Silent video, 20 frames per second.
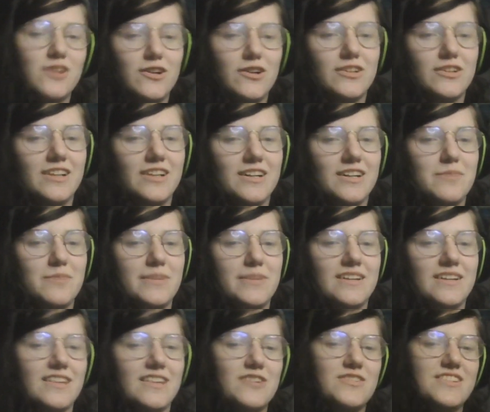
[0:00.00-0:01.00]
aren't gonna be
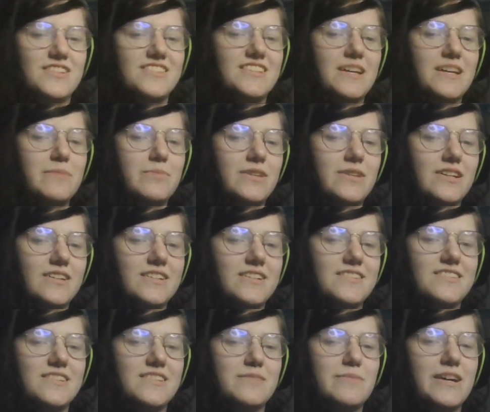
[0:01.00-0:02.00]
allowed to say
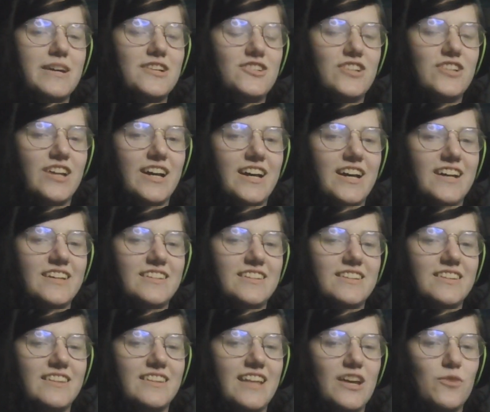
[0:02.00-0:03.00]
penis in my chat.
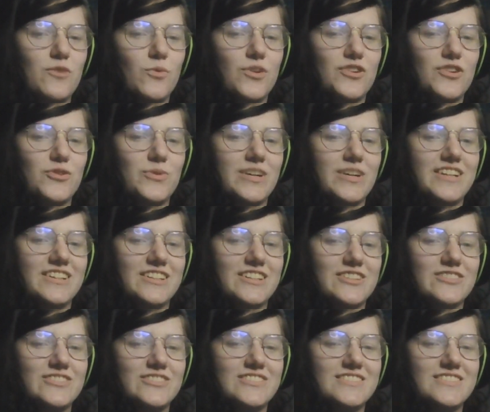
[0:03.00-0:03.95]
Then what do we do?